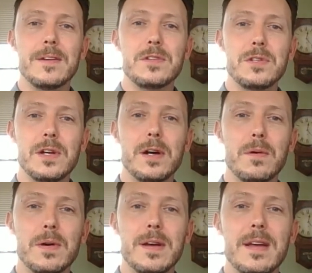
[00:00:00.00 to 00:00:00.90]

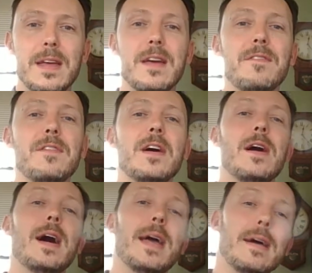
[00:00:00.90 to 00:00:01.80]
So if
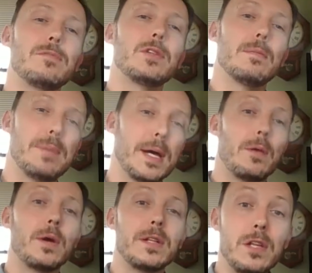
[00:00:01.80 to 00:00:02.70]
I have some
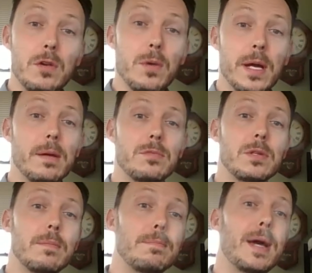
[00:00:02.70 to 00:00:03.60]
power and you have
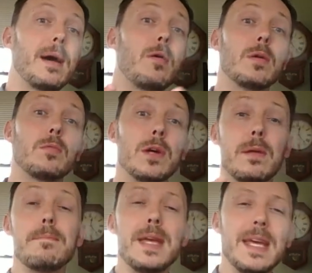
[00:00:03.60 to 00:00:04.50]
some power and we're
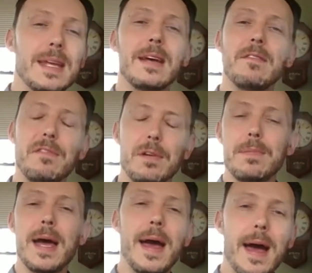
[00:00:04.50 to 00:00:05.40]
competing
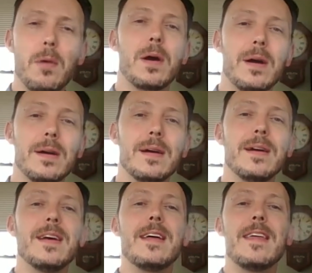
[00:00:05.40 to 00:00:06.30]
for power,
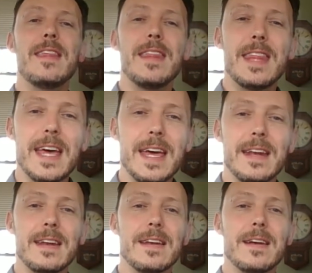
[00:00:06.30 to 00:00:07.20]

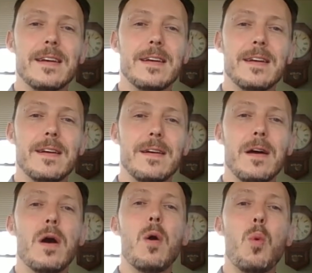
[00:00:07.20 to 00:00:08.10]
then
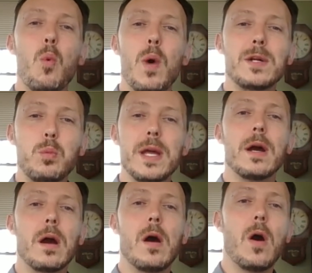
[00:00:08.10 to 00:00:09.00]
what we
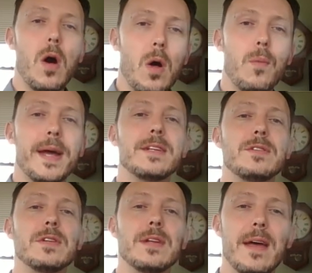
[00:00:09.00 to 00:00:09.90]
are always and